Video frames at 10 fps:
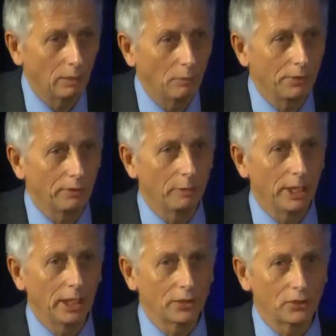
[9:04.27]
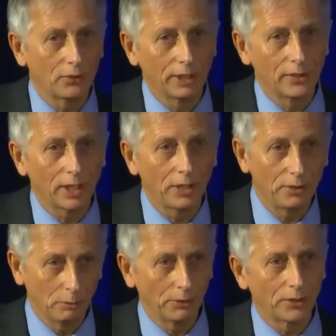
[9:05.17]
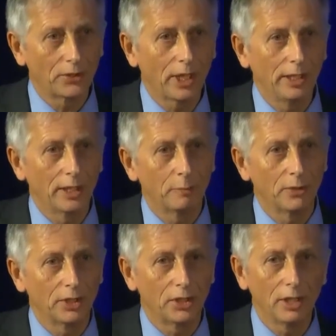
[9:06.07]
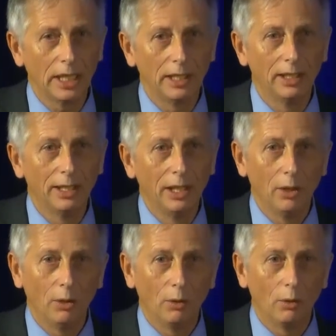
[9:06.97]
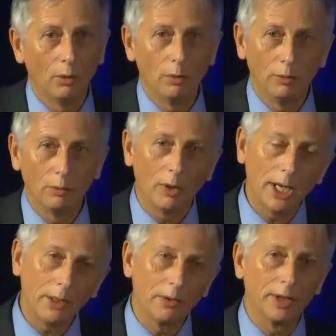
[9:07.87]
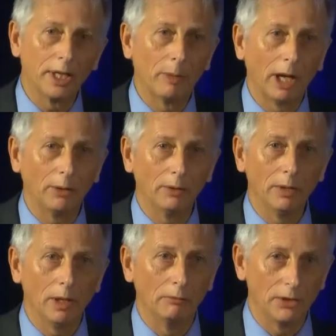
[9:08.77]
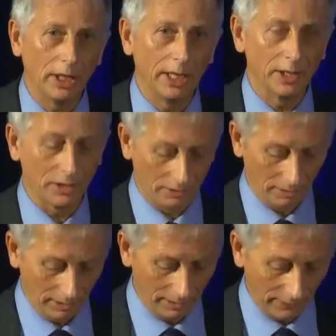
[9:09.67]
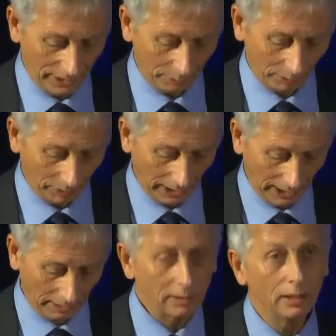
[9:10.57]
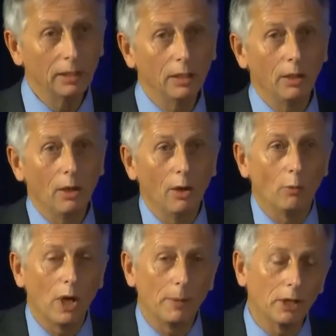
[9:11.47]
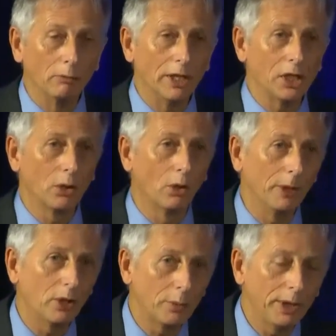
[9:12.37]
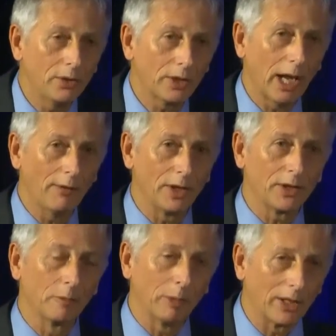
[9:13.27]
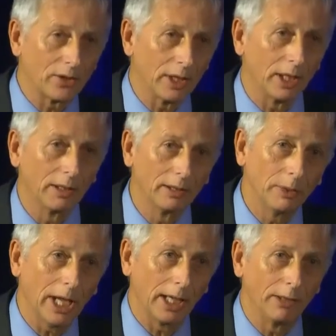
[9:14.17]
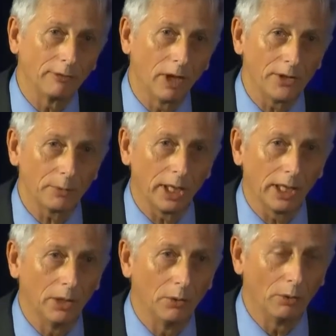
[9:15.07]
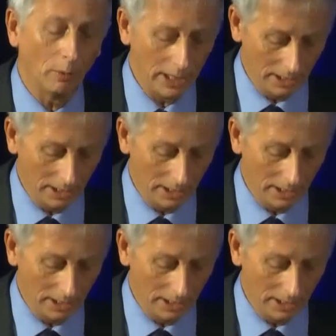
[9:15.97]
with European industry and said, do you want to stay in this position? Or why don't you think about a resilience investment plan of where we can reshore? Because we used to have this capacity. We had it in France, we had it in Norway,